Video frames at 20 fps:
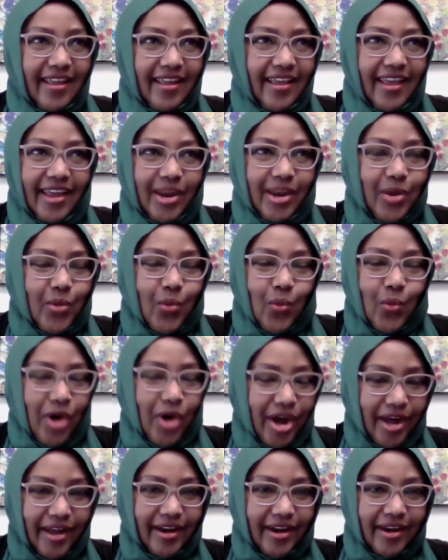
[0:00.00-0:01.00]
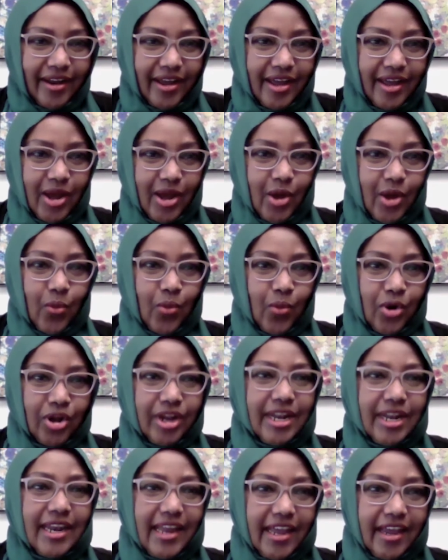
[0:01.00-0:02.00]
anyone will
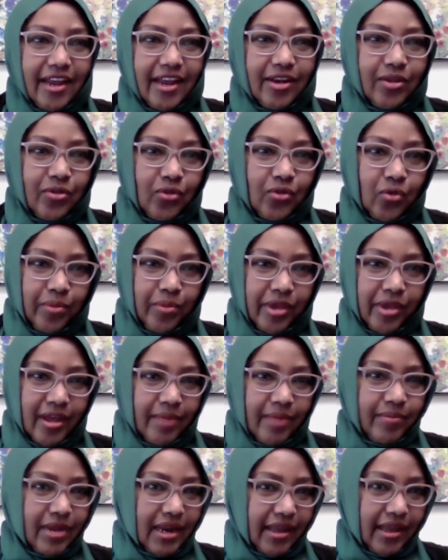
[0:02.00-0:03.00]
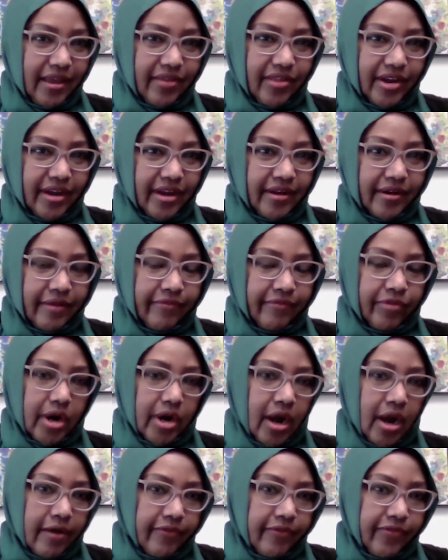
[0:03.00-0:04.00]
need to become a leader and run for
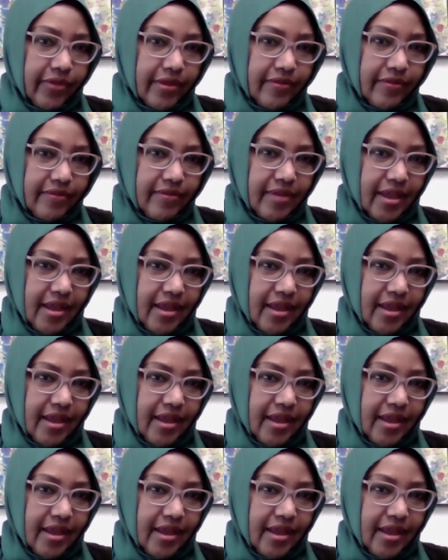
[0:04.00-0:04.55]
office.